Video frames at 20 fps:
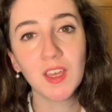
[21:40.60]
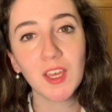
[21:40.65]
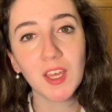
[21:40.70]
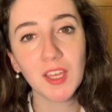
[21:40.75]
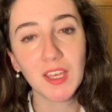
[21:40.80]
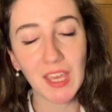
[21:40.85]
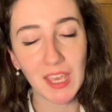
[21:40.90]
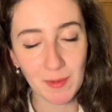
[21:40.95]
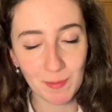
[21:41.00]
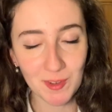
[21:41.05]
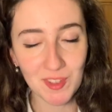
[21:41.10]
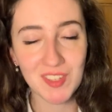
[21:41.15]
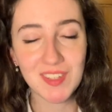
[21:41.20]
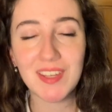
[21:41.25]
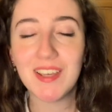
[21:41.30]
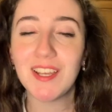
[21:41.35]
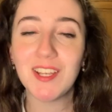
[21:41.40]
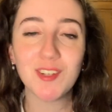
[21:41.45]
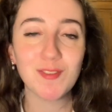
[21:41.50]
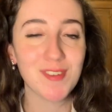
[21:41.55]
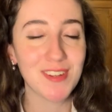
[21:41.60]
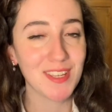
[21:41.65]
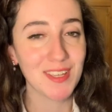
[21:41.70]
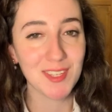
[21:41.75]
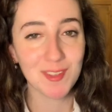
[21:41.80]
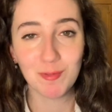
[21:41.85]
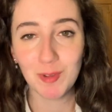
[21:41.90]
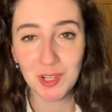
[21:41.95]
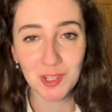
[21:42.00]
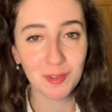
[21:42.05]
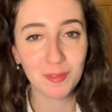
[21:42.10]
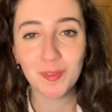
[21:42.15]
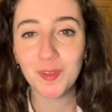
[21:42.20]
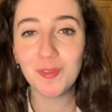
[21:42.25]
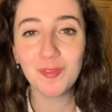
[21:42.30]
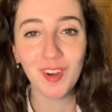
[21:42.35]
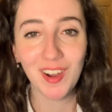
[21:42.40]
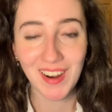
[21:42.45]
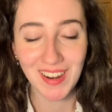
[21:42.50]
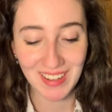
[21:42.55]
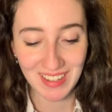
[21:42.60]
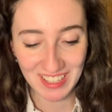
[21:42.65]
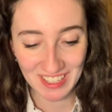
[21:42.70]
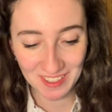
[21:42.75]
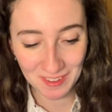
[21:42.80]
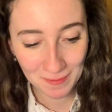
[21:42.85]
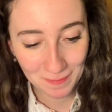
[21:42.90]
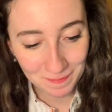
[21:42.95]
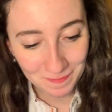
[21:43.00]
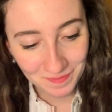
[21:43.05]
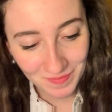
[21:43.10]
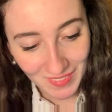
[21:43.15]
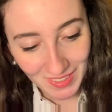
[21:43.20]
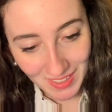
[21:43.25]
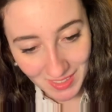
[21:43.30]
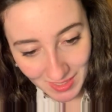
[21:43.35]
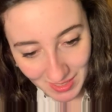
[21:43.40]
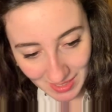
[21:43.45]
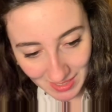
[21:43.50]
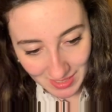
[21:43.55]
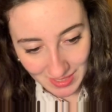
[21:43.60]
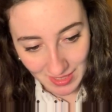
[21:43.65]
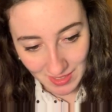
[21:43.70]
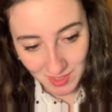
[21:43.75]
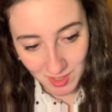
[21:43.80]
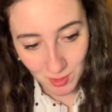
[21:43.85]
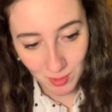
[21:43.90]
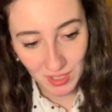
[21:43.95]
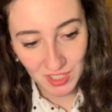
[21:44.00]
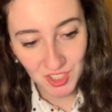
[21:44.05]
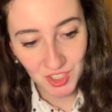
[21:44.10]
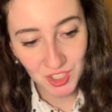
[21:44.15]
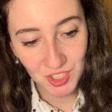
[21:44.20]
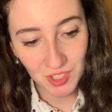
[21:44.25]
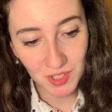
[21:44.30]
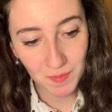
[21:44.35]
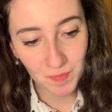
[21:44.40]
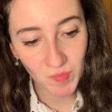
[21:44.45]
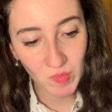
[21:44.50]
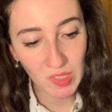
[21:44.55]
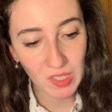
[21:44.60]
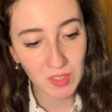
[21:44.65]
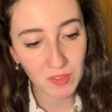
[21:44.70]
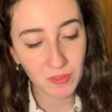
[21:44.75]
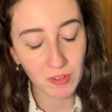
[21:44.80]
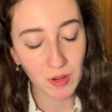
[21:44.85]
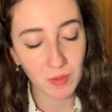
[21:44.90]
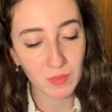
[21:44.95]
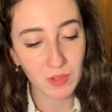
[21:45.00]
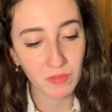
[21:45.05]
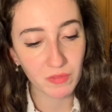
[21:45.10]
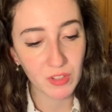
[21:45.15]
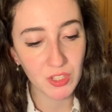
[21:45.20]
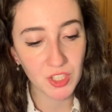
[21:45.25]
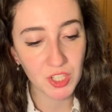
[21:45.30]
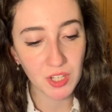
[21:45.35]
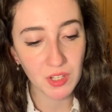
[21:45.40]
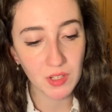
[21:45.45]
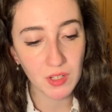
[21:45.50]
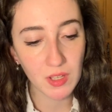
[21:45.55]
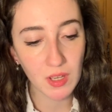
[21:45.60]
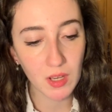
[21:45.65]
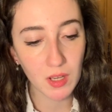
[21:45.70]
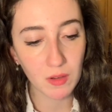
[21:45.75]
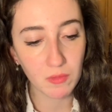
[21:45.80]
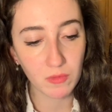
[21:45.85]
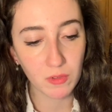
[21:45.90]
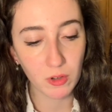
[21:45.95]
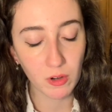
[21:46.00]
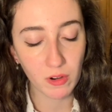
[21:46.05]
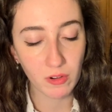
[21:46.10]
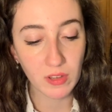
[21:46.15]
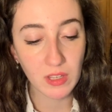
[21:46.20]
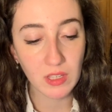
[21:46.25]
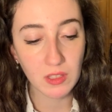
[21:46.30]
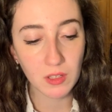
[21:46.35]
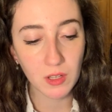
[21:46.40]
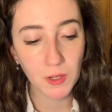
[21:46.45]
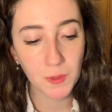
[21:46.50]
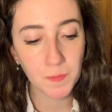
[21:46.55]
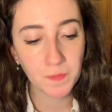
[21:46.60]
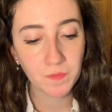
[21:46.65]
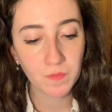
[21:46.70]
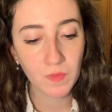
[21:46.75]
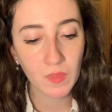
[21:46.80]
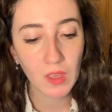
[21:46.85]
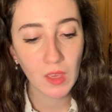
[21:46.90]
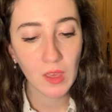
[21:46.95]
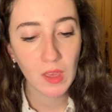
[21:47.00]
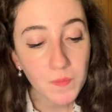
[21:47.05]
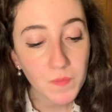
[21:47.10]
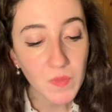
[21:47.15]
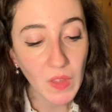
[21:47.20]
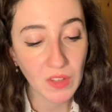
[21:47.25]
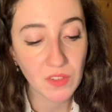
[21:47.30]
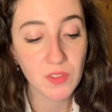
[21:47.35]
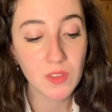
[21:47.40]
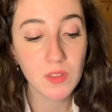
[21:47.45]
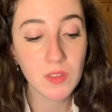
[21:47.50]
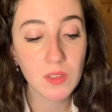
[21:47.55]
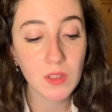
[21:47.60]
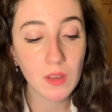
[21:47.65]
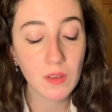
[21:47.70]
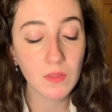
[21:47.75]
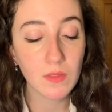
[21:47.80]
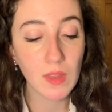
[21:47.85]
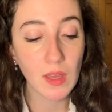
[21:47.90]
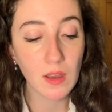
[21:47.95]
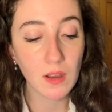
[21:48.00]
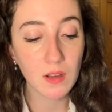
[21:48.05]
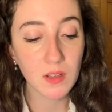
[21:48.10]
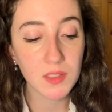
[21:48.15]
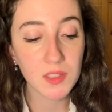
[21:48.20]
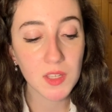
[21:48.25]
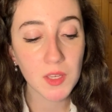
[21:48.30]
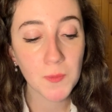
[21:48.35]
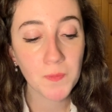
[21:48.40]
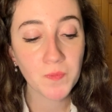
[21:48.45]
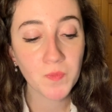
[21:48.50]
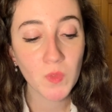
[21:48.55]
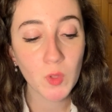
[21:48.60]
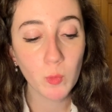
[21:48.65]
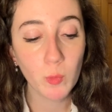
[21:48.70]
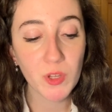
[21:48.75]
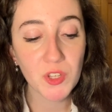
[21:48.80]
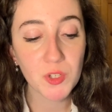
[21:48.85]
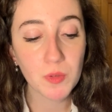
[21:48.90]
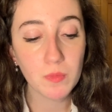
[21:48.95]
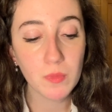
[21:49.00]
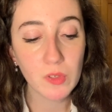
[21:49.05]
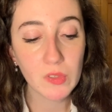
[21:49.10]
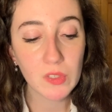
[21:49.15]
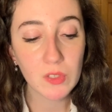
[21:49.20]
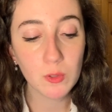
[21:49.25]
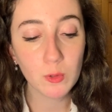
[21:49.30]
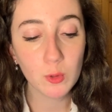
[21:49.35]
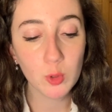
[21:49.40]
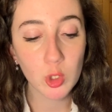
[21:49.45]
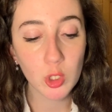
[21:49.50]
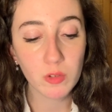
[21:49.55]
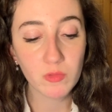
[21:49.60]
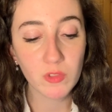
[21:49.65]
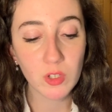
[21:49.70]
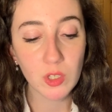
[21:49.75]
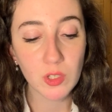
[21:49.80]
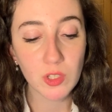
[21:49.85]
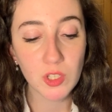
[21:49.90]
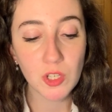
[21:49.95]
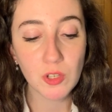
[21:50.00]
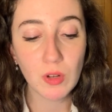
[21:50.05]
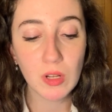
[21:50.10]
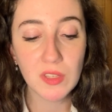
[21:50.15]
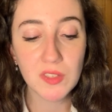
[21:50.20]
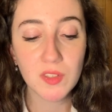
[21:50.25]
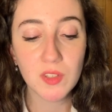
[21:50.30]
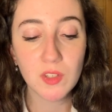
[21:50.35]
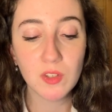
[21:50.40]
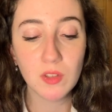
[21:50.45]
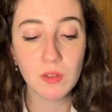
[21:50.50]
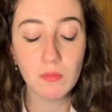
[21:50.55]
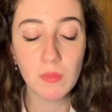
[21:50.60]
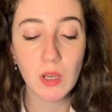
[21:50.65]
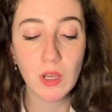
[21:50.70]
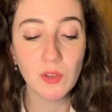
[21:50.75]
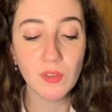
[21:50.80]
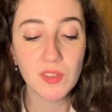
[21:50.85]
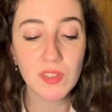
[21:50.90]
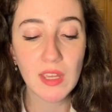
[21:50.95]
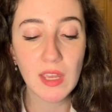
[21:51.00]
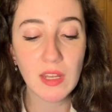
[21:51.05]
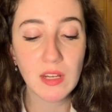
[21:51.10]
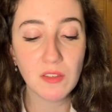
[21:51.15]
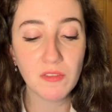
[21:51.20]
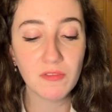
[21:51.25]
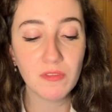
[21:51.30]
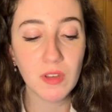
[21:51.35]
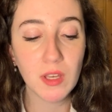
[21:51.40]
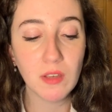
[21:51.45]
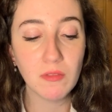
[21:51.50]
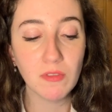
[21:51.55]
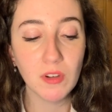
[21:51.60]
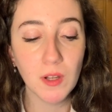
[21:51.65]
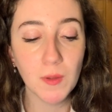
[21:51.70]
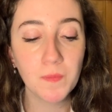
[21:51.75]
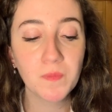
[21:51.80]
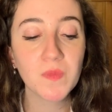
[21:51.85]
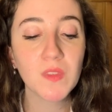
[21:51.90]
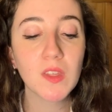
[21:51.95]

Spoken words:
came on stage with his wonderful violin. Next question is from Virginia Voarino, and they ask, which musical genre do you listen to the most? Any favourite?